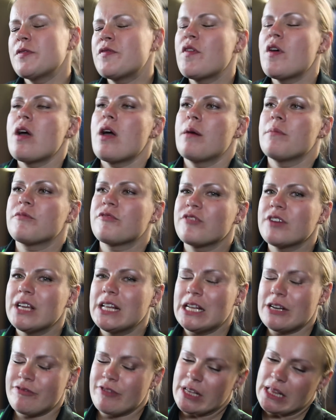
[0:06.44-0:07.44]
be fair, I'm
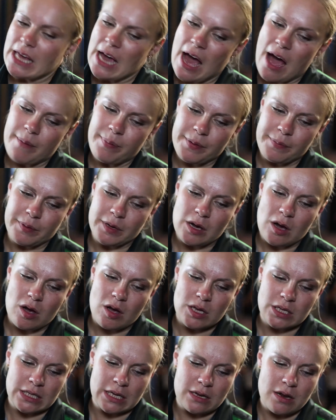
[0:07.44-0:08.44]
really, really happy
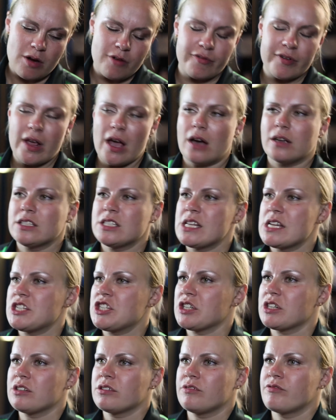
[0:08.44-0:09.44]
because I know Rhian's
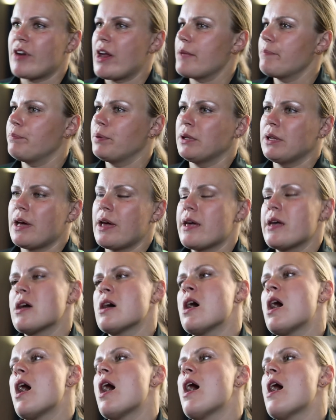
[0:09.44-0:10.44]
such a great
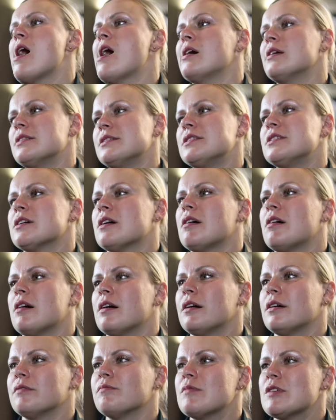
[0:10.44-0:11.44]
player, and
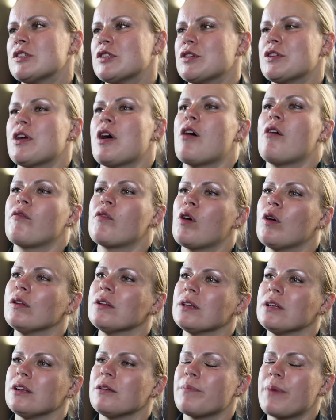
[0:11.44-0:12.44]
as you know, I've got
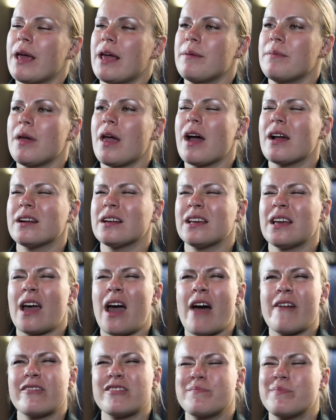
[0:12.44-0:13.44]
a little baby and he
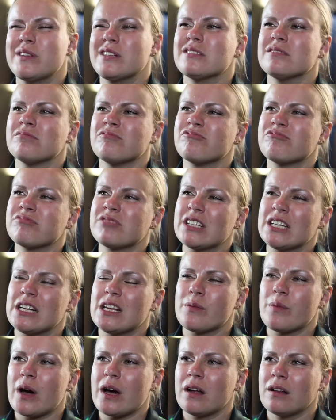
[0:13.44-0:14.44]
haven't been
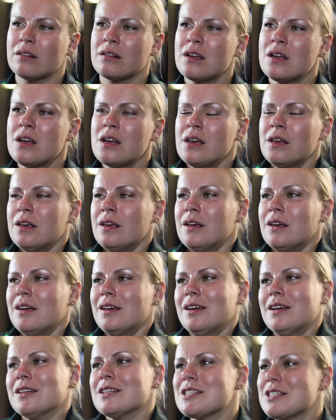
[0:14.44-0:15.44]
really well.
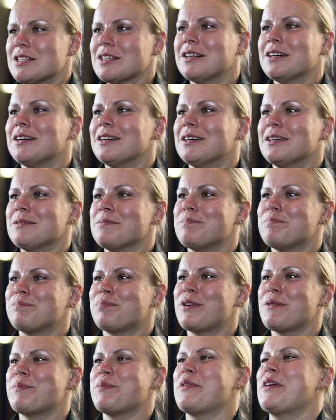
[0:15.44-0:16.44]
So
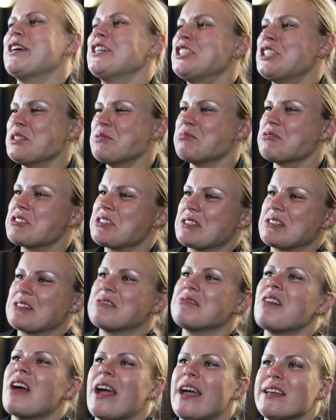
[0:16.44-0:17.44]
preparation
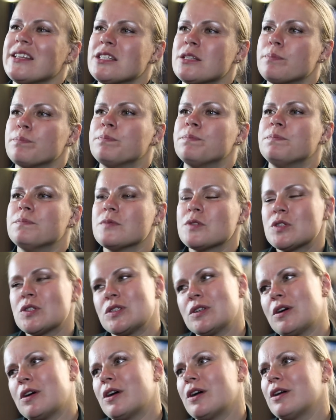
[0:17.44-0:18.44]
wasn't great.
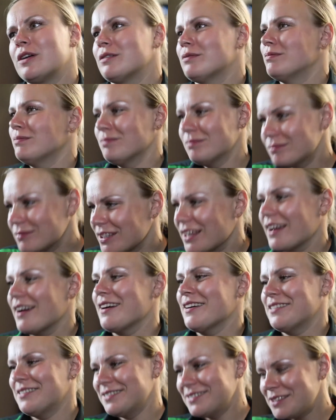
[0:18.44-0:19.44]
So
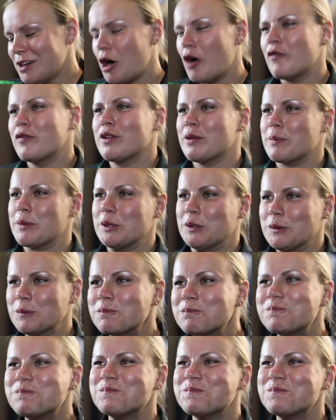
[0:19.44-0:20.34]
yeah, over the moon.